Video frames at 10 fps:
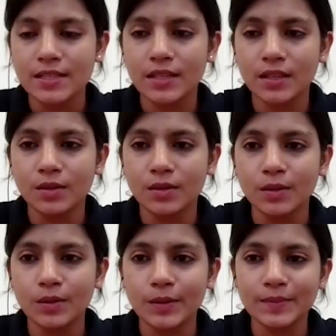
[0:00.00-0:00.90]

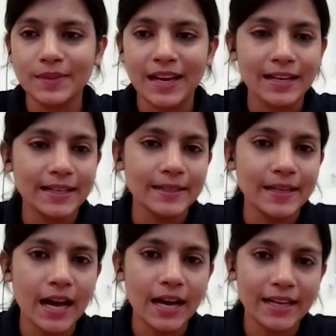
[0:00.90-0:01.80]
So,
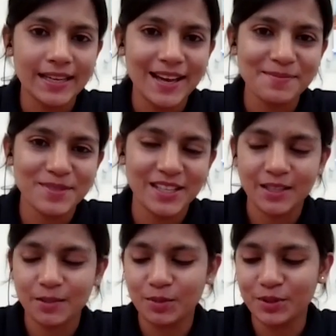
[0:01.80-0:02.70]
hi, I'm
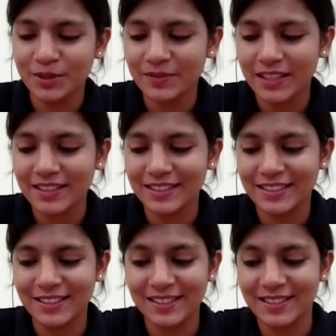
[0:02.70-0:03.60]
Sneha
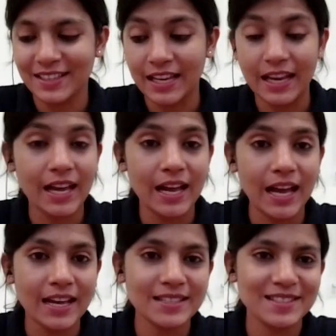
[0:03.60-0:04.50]
Bhur.
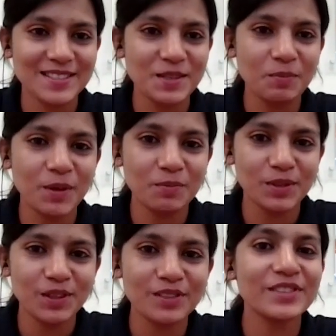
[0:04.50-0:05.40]
As the
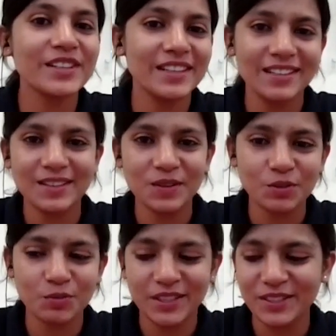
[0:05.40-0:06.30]
people already on
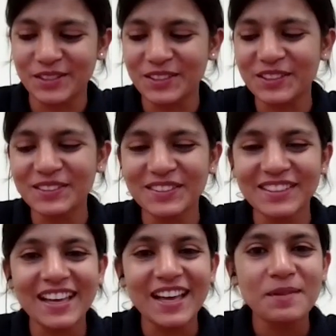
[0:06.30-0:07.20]
the video know,
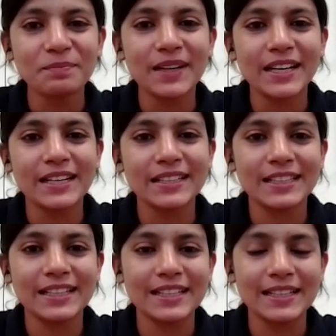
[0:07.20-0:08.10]
but
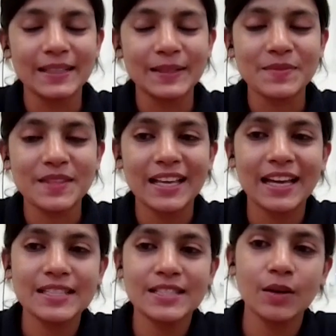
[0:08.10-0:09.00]

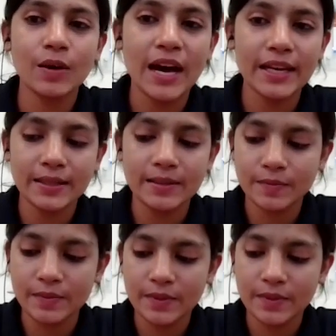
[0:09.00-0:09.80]
so I